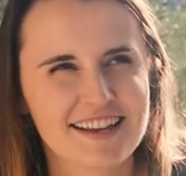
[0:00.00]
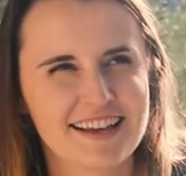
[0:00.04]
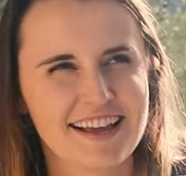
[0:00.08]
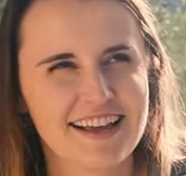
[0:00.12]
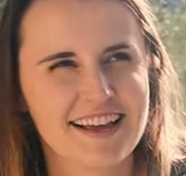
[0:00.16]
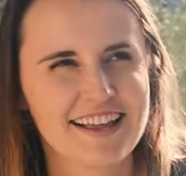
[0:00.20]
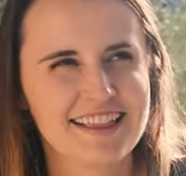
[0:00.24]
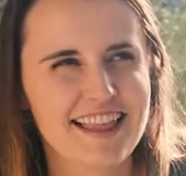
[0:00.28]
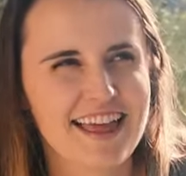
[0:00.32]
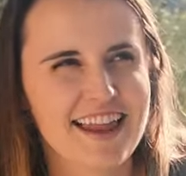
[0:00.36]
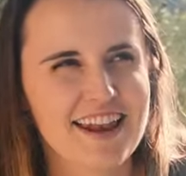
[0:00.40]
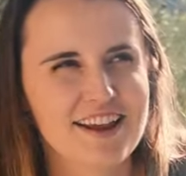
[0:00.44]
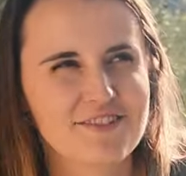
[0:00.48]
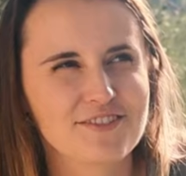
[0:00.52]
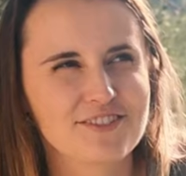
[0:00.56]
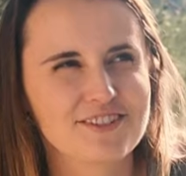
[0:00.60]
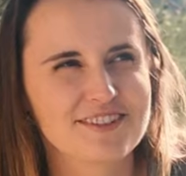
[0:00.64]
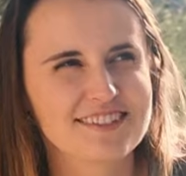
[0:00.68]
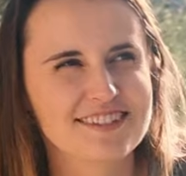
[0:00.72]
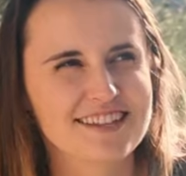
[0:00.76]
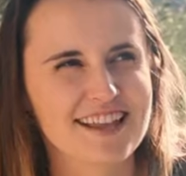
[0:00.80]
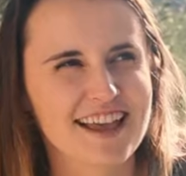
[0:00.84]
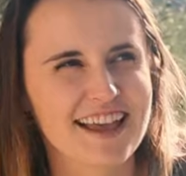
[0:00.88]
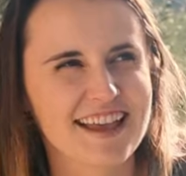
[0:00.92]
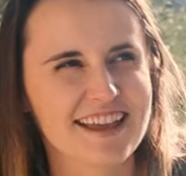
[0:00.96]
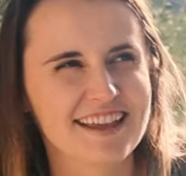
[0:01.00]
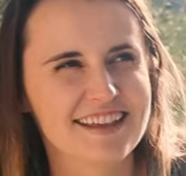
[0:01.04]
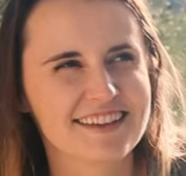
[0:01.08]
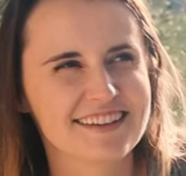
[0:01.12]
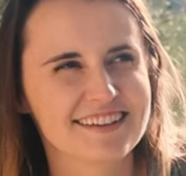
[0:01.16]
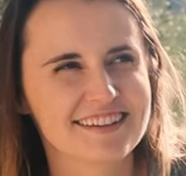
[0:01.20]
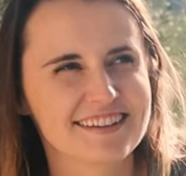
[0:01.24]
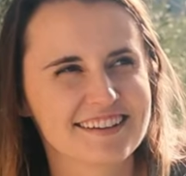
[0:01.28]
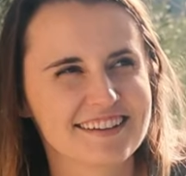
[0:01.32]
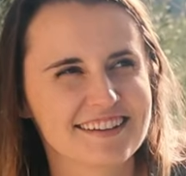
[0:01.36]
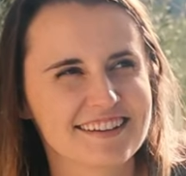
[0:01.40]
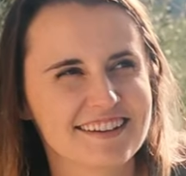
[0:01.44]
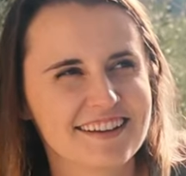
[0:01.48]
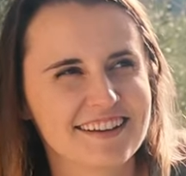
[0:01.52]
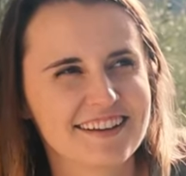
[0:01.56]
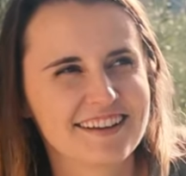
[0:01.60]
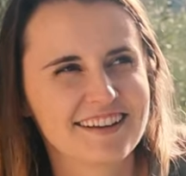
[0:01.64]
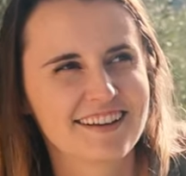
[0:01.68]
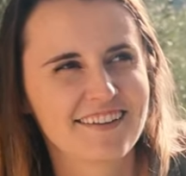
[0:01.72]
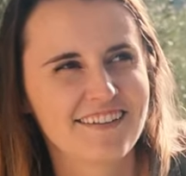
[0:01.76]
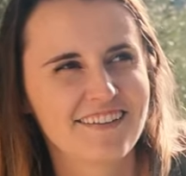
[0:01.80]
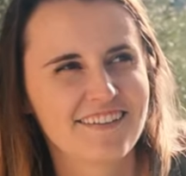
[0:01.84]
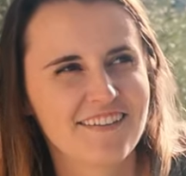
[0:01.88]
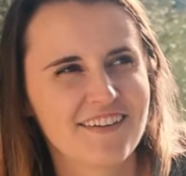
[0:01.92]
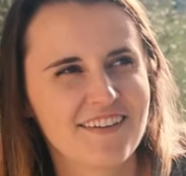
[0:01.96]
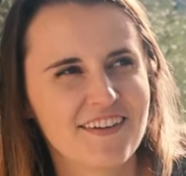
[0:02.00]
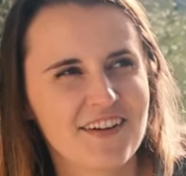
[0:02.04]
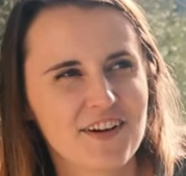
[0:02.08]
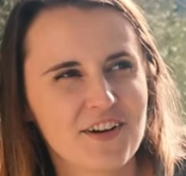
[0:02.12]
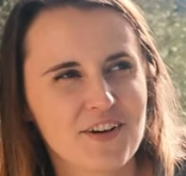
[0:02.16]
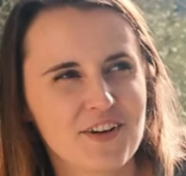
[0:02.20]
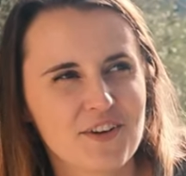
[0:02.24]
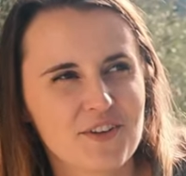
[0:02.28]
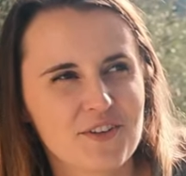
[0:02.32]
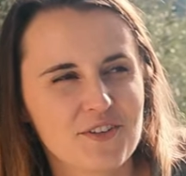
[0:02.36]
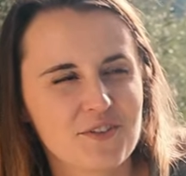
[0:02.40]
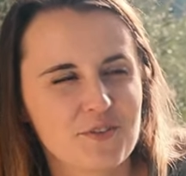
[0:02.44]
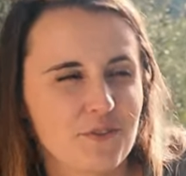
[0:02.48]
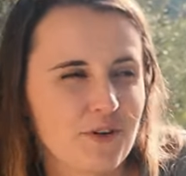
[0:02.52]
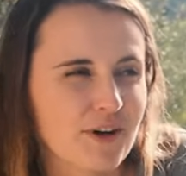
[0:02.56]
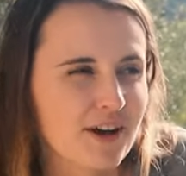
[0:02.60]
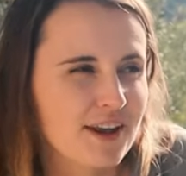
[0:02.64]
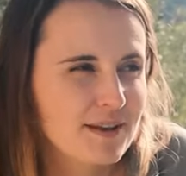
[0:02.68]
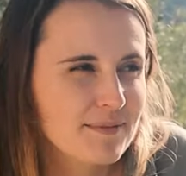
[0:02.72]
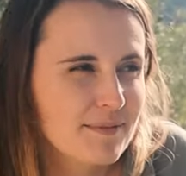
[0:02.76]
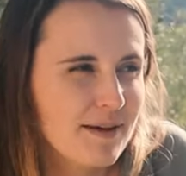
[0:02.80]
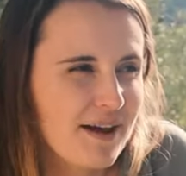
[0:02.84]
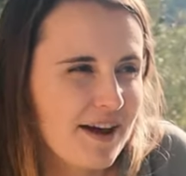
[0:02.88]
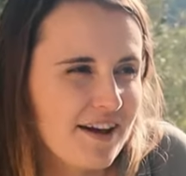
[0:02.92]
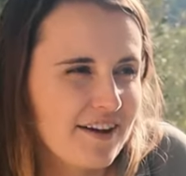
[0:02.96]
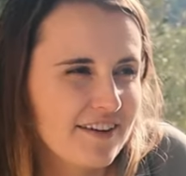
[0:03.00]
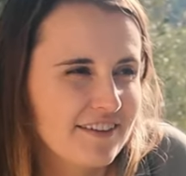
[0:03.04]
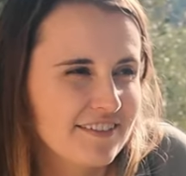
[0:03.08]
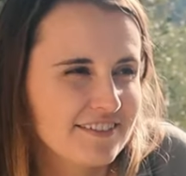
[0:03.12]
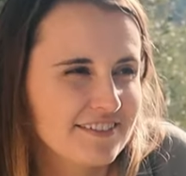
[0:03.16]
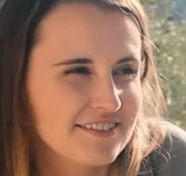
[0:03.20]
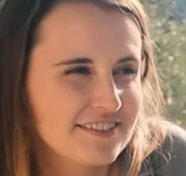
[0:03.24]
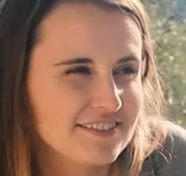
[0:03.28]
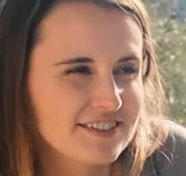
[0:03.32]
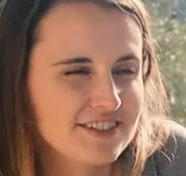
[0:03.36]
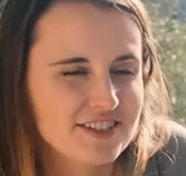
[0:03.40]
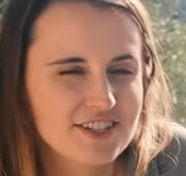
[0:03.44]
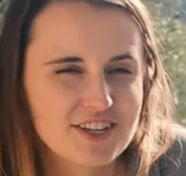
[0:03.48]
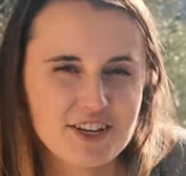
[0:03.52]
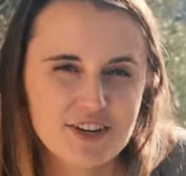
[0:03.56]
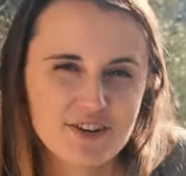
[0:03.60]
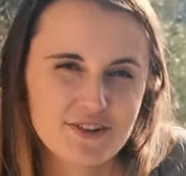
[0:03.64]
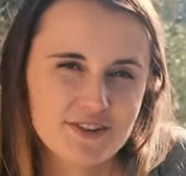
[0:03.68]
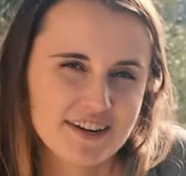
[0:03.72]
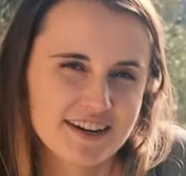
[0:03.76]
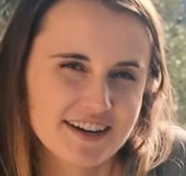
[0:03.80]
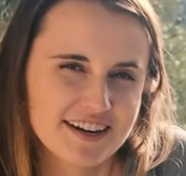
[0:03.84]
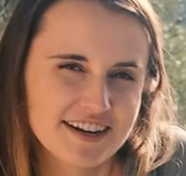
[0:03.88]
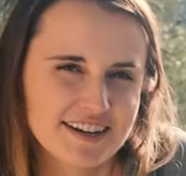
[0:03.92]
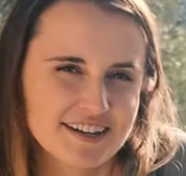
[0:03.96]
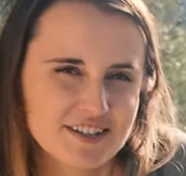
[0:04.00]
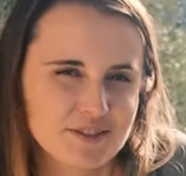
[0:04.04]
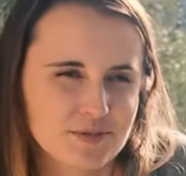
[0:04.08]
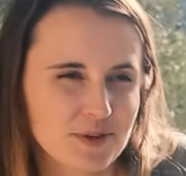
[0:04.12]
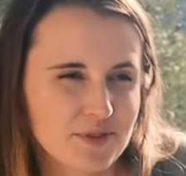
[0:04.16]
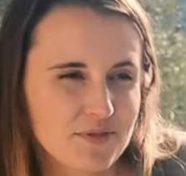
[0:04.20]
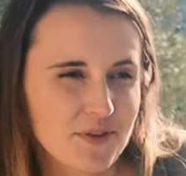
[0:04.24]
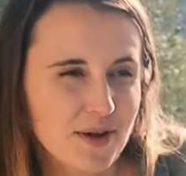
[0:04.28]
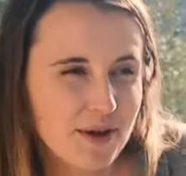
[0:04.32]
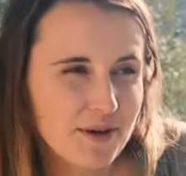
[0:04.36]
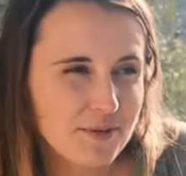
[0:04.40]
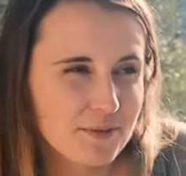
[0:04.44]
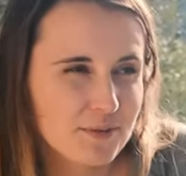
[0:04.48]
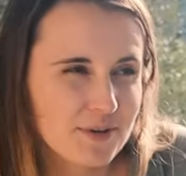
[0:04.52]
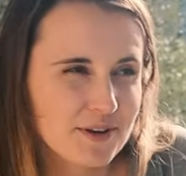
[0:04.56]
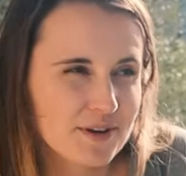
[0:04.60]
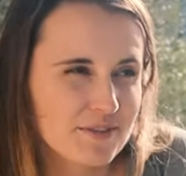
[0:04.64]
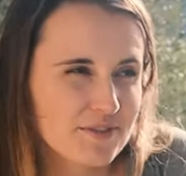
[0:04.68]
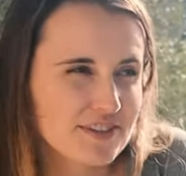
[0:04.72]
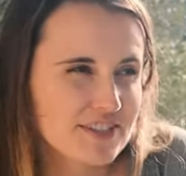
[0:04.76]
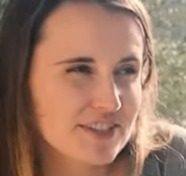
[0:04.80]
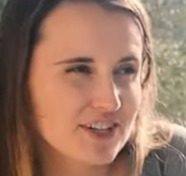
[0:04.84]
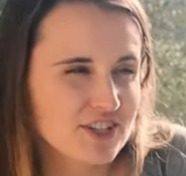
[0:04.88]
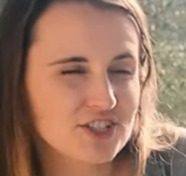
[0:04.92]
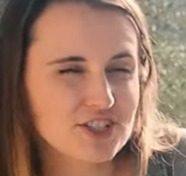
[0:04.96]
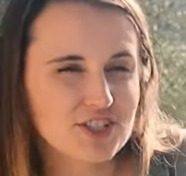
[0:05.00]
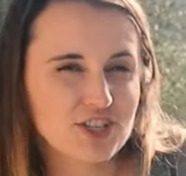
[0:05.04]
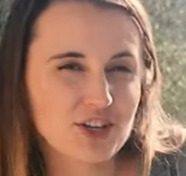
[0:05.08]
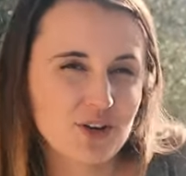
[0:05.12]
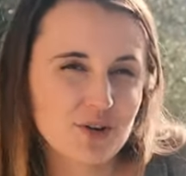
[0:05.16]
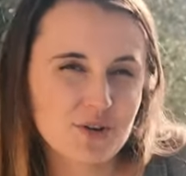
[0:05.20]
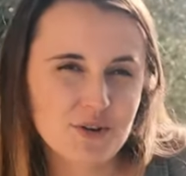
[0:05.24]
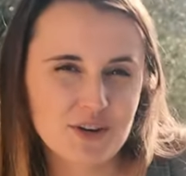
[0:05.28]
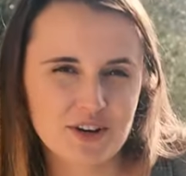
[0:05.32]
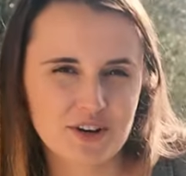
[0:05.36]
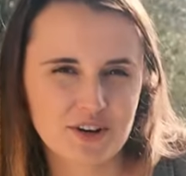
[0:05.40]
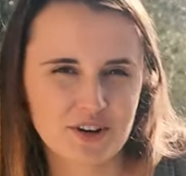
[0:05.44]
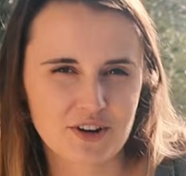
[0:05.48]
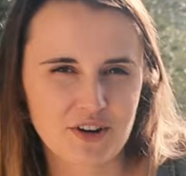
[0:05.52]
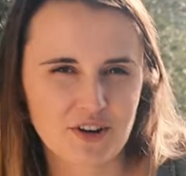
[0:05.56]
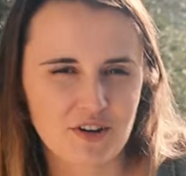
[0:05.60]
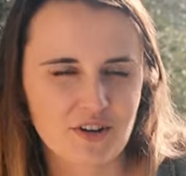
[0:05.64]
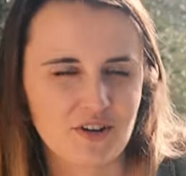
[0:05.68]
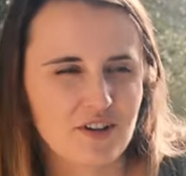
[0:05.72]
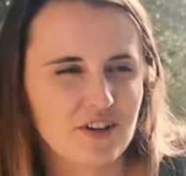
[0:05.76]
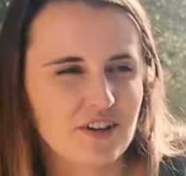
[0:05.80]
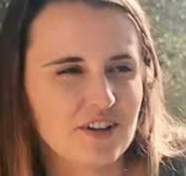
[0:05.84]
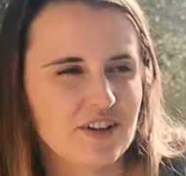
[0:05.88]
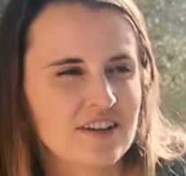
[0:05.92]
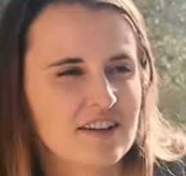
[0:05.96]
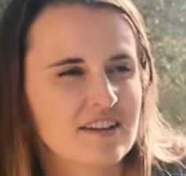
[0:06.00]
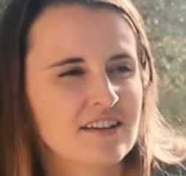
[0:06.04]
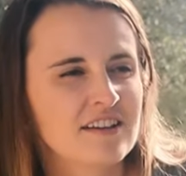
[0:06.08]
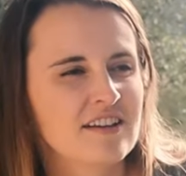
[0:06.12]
And then it was like, what about two years? What about, what if it's our two year goal?